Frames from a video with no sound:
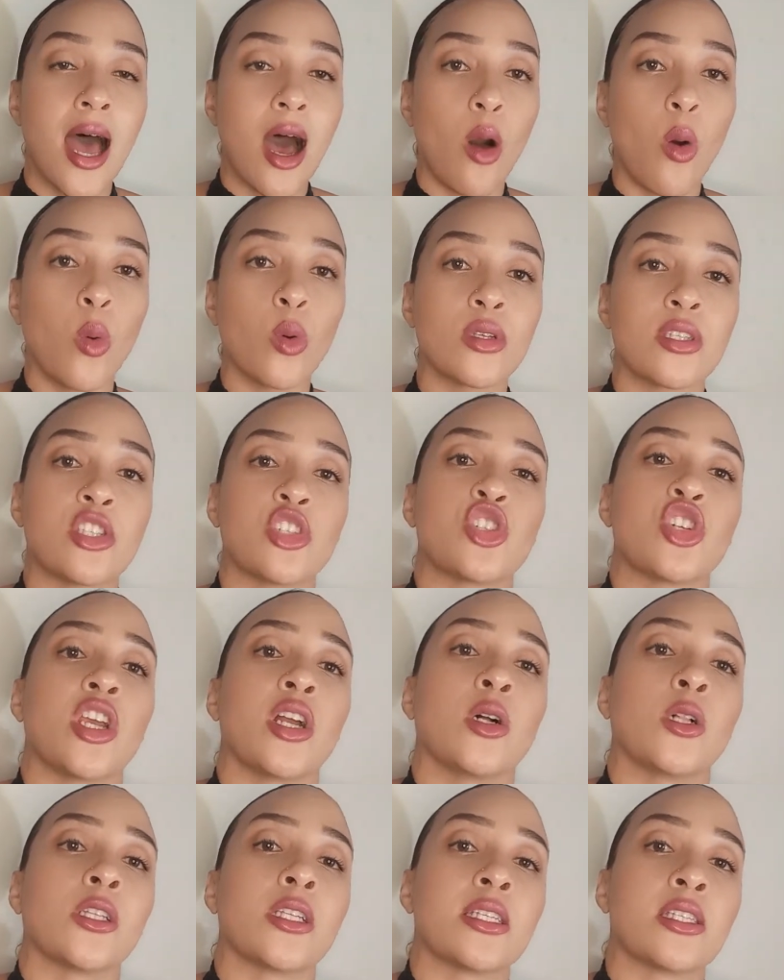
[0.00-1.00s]
or
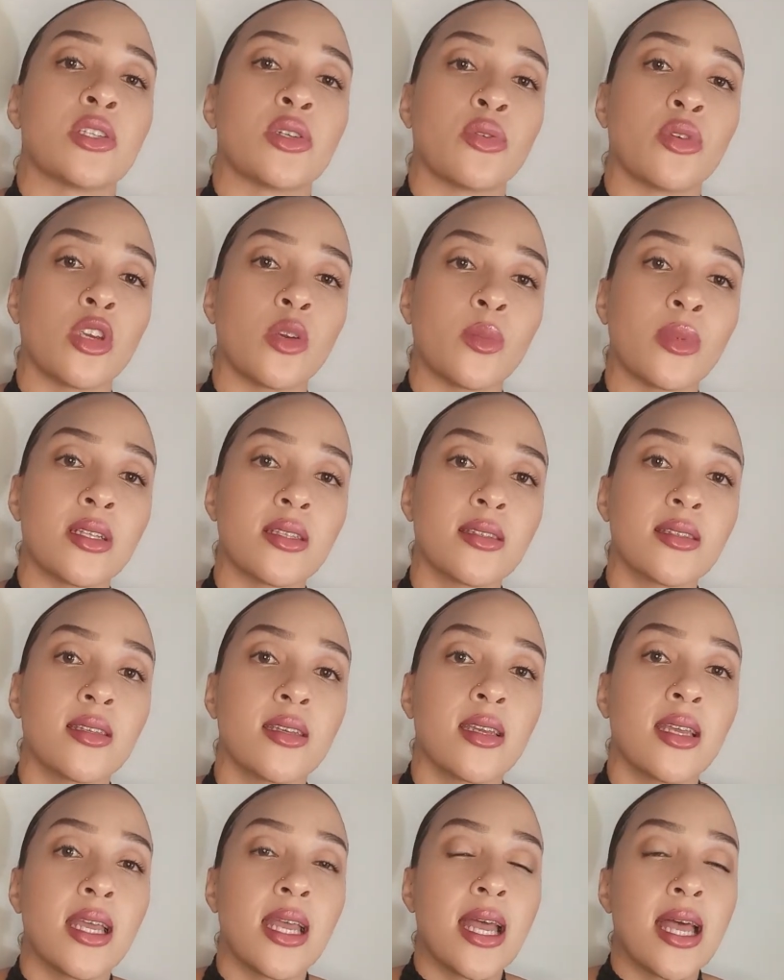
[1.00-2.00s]
shareholders agreement.
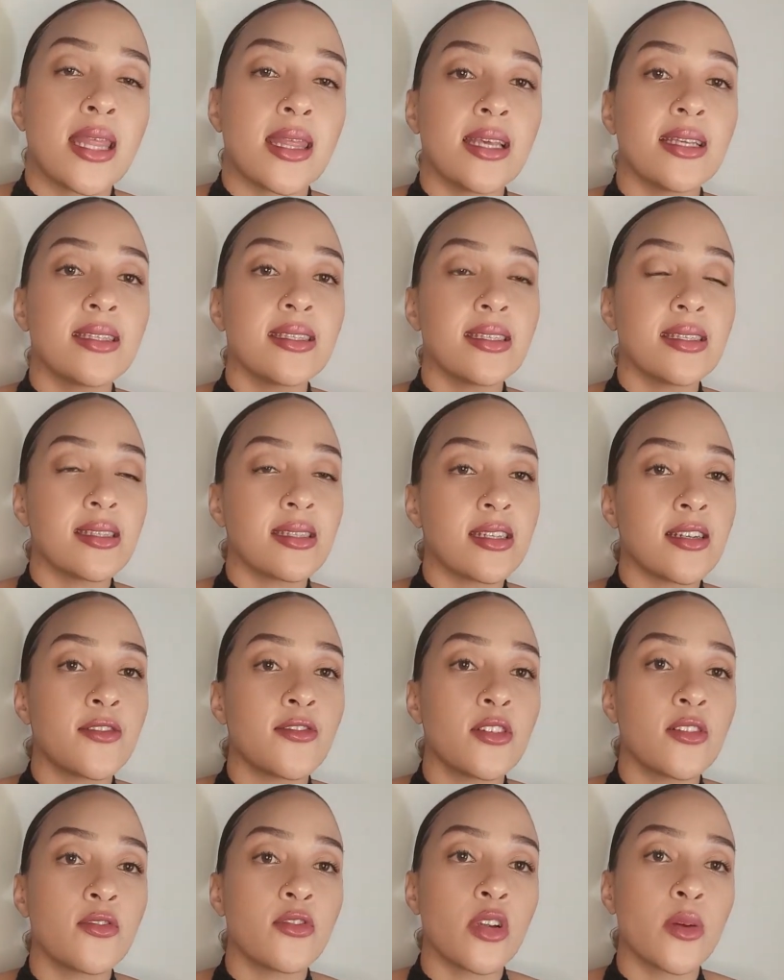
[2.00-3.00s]
This is
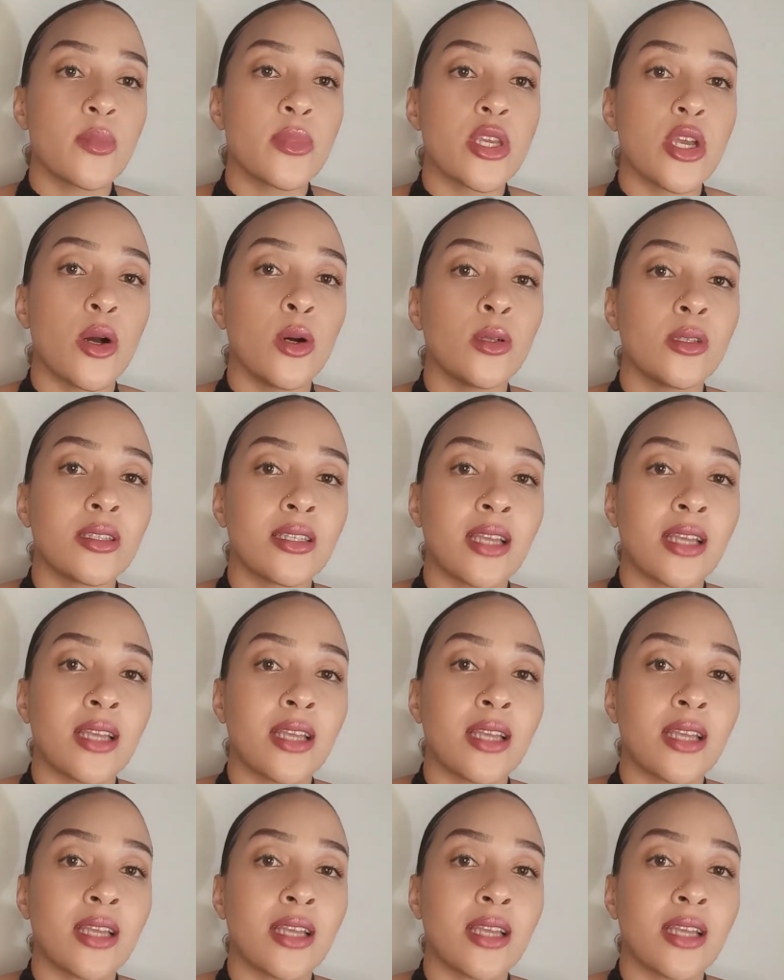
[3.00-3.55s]
different from the Old